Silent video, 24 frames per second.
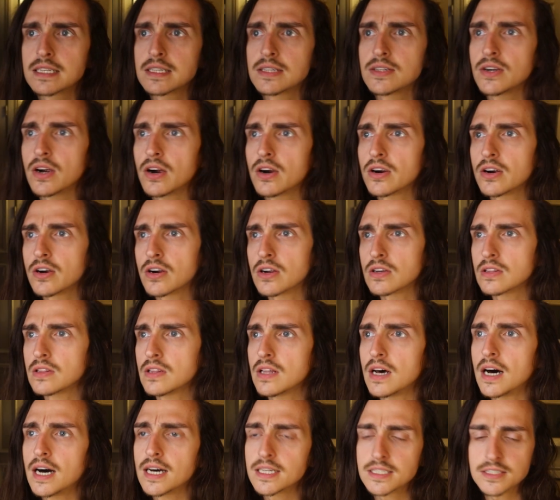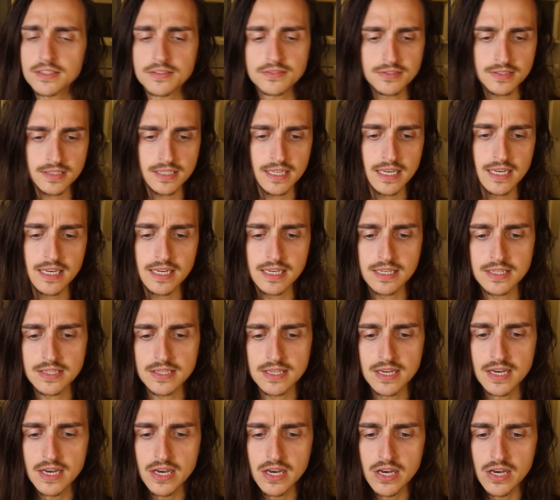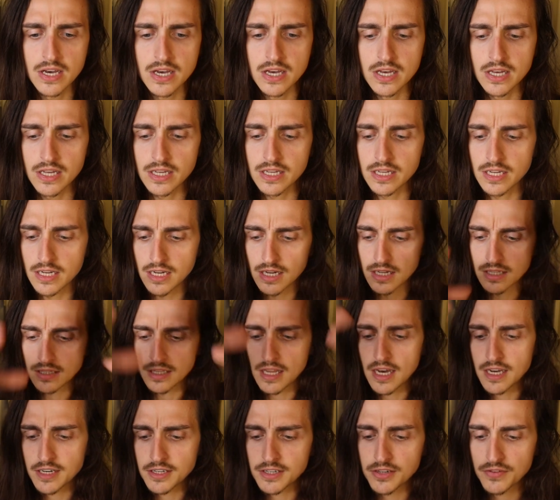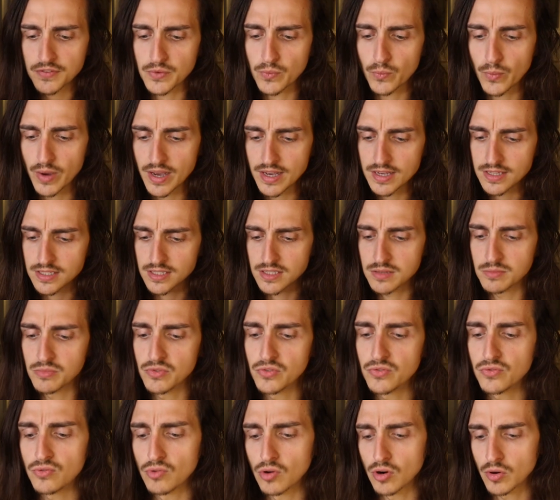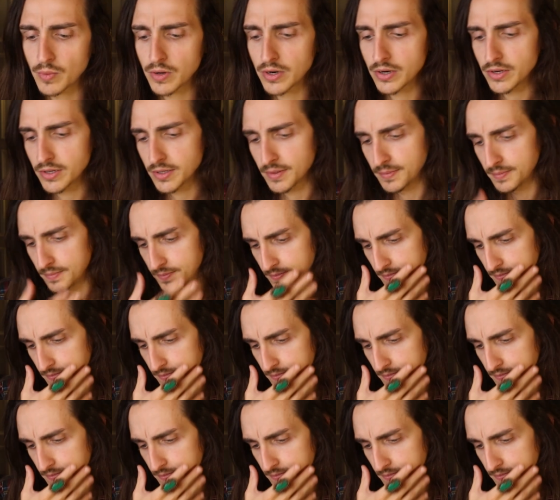there are a lot of things, a lot of different ways to move forward.